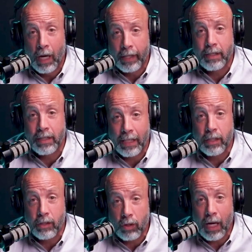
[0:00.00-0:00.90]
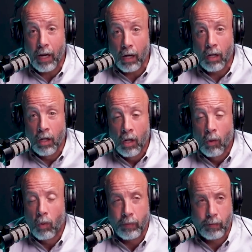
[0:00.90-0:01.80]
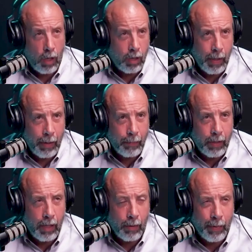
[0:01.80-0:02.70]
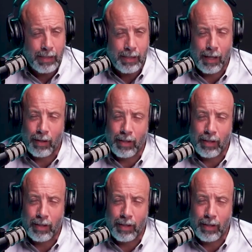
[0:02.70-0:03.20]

I have to sense that you care. Well, we've talked about empathy a couple minutes ago,